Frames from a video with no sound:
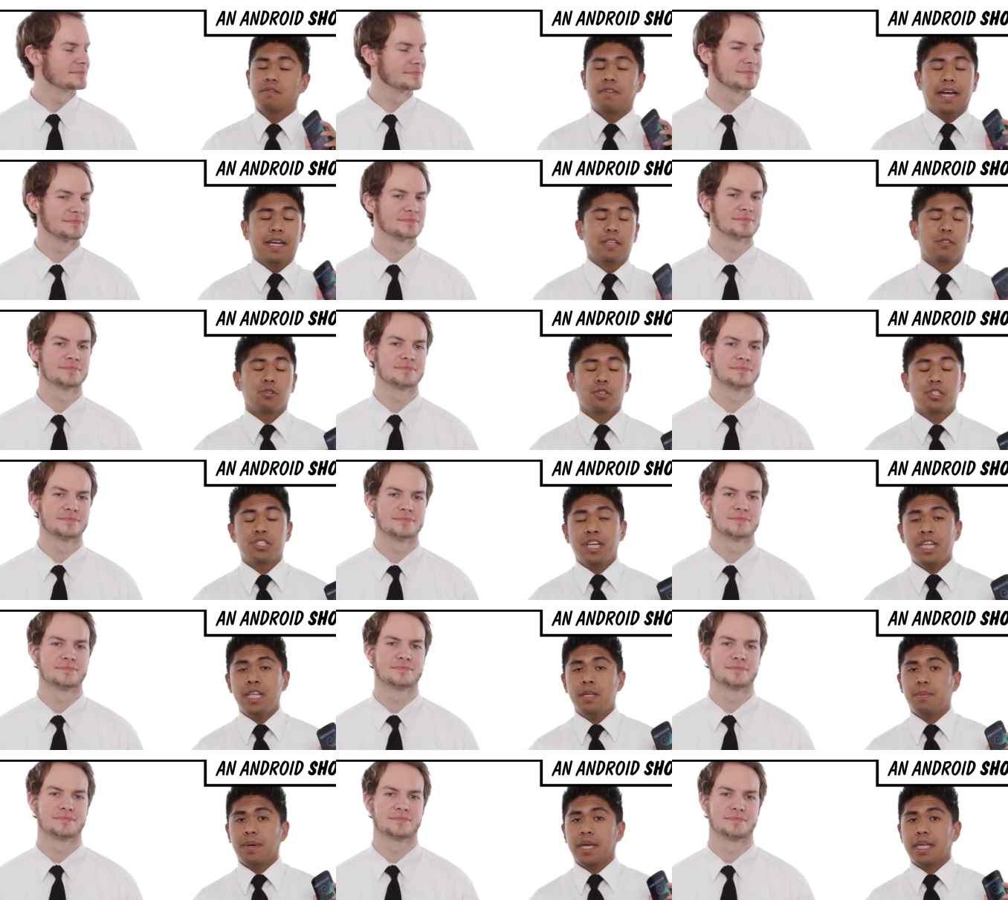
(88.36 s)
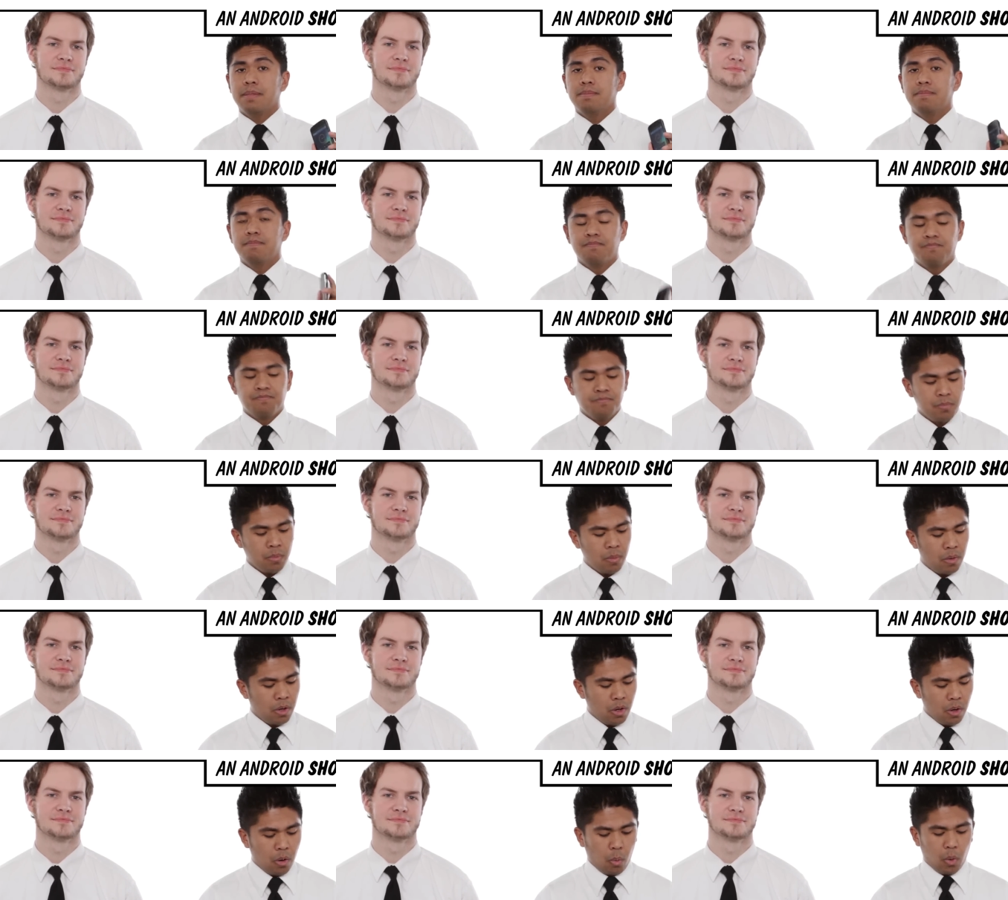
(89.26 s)
Speaker 1: of Android Jelly Bean.
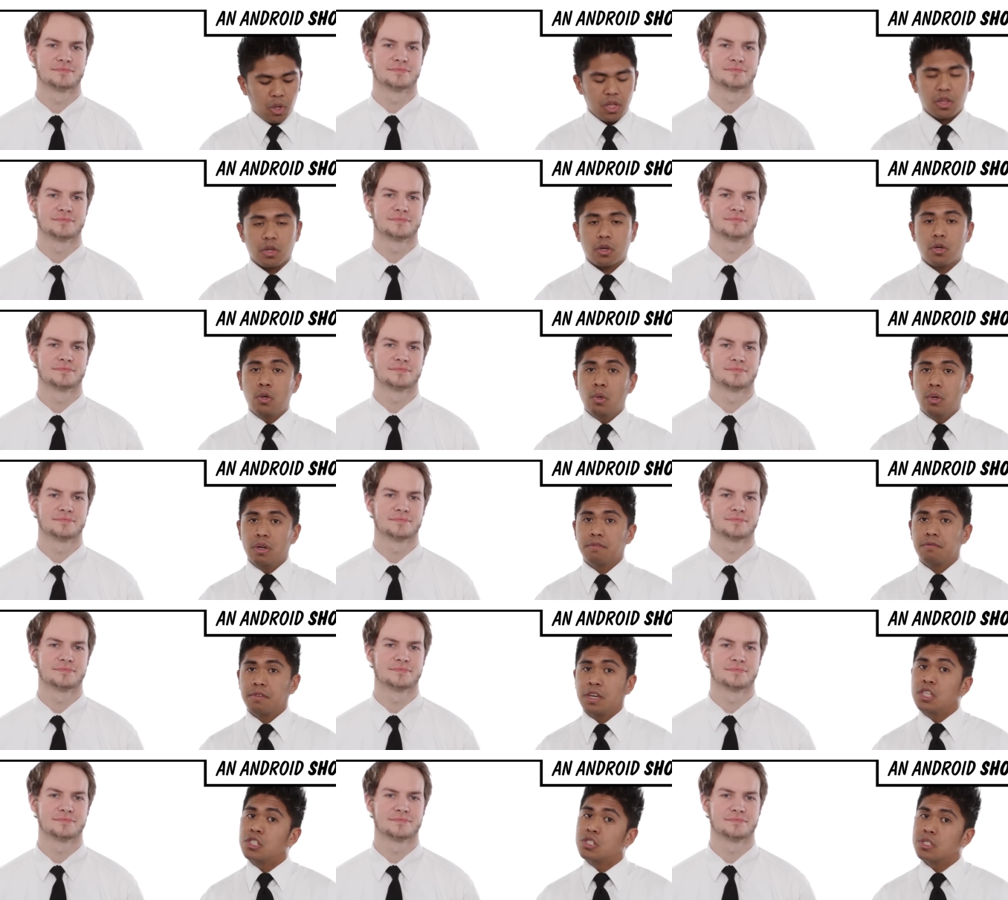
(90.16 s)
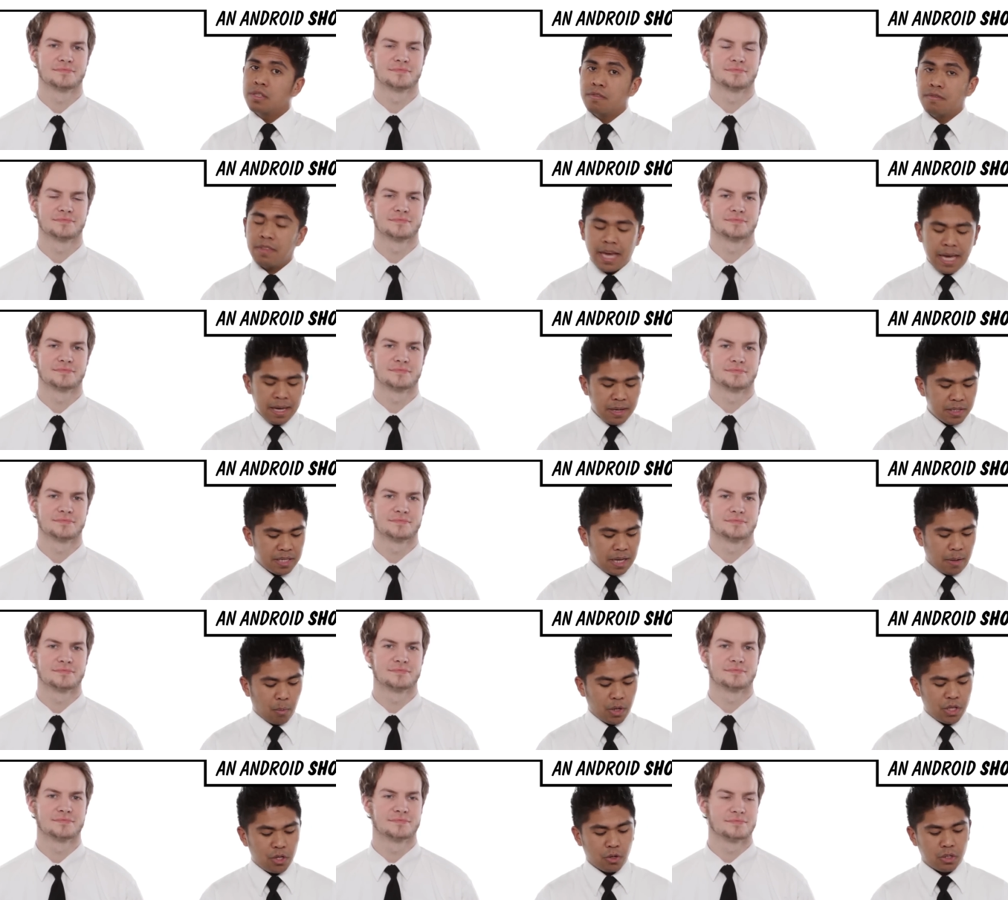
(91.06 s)
One of the cooler features of that is
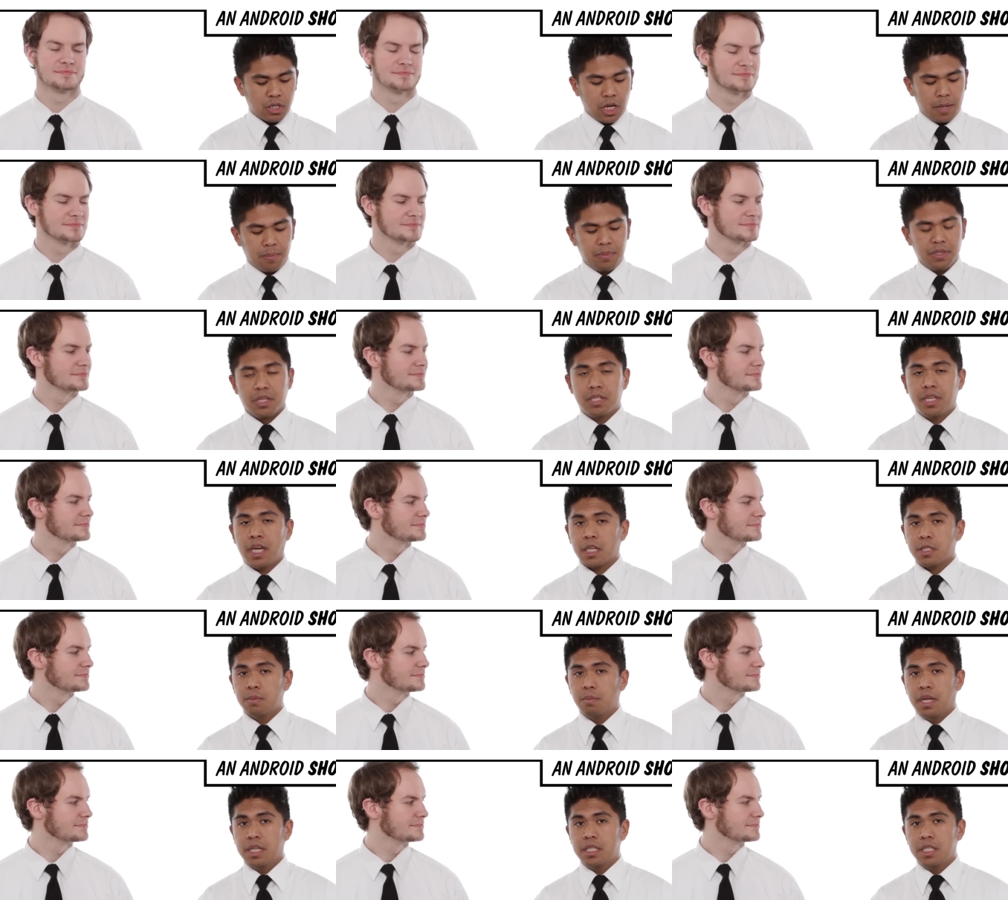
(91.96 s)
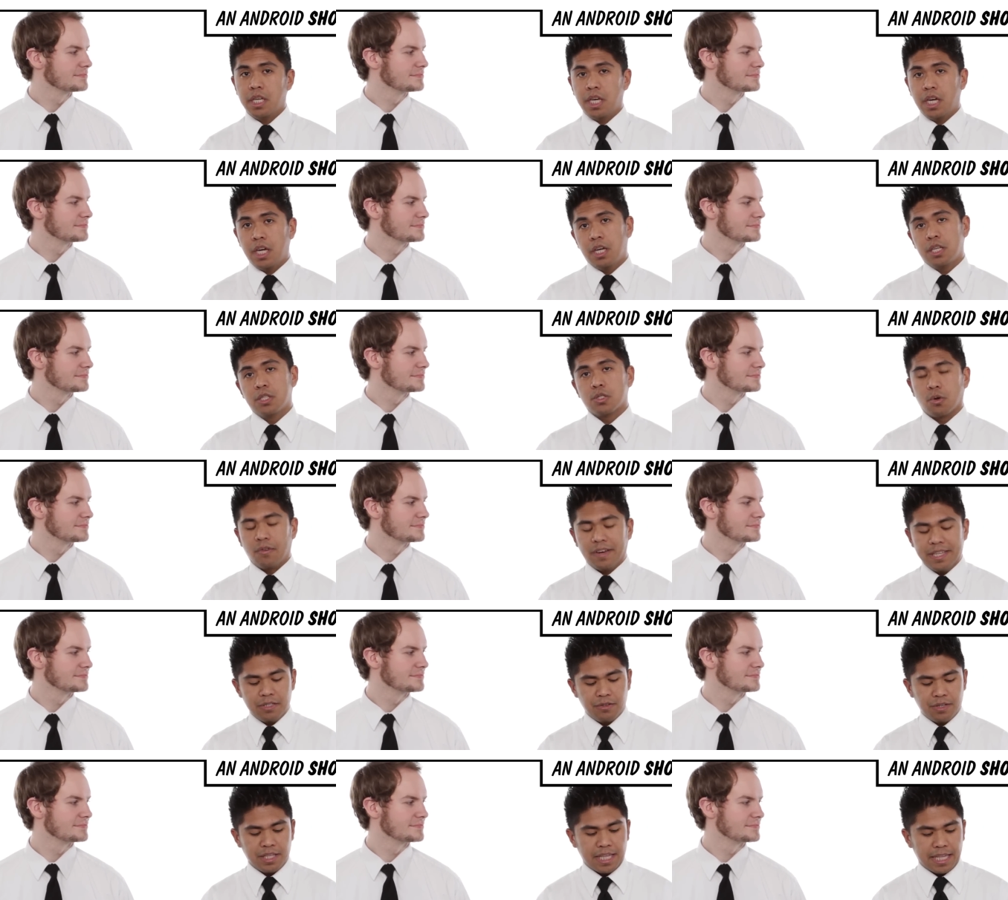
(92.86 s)
that when you're typing a text message or
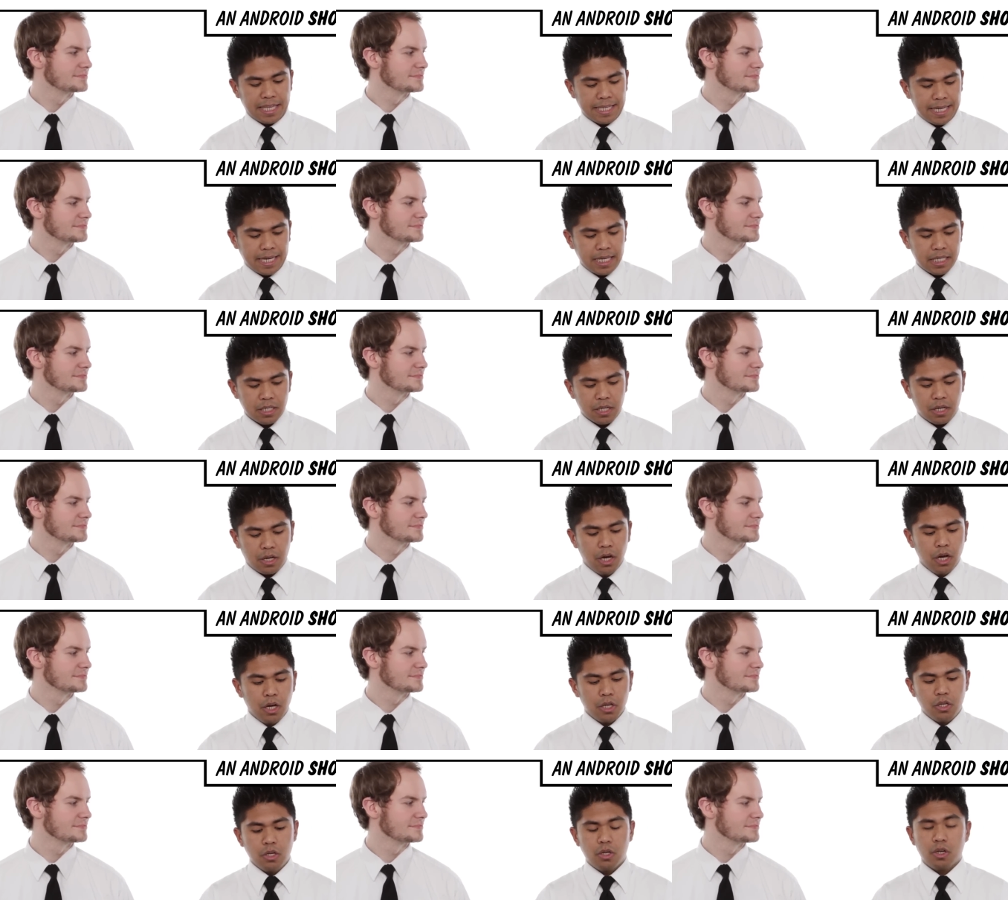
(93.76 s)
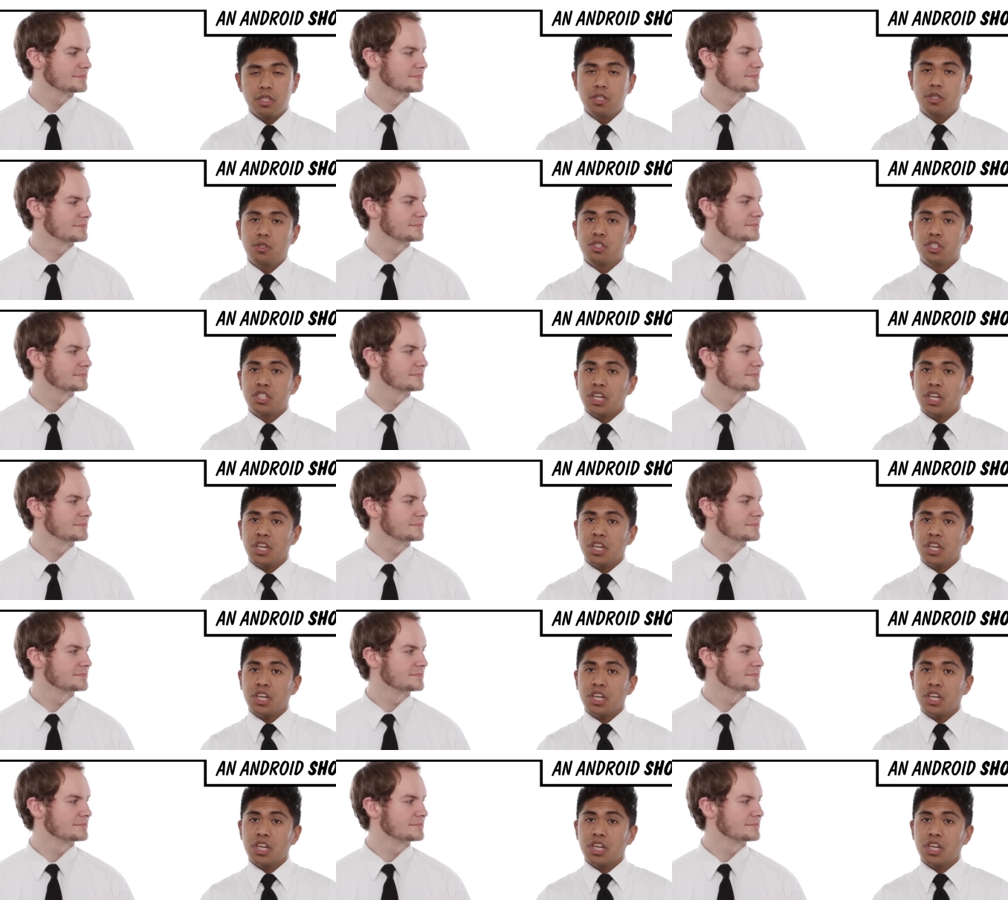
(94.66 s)
entering any data, you can use